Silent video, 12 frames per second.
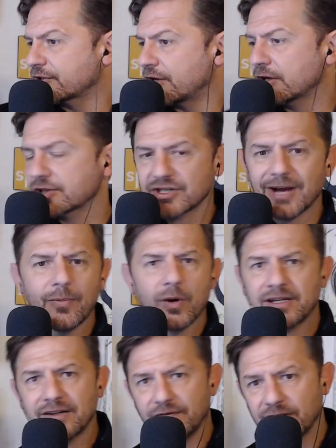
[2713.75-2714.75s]
cars. Stop
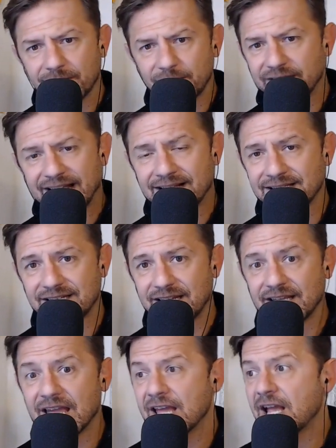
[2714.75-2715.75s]
wanting to fill up your gas tank.